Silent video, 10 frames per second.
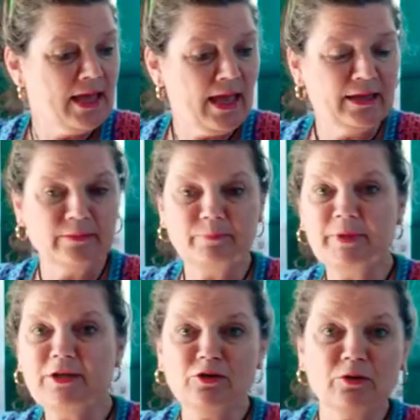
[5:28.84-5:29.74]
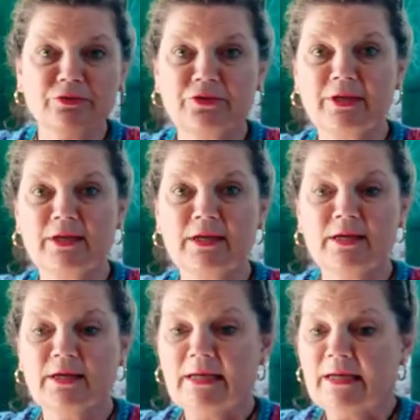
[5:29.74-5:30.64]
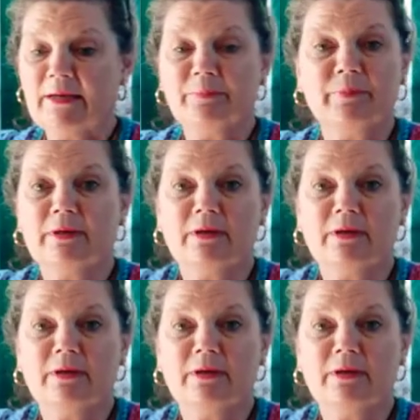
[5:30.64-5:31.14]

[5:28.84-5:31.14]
and me not there, and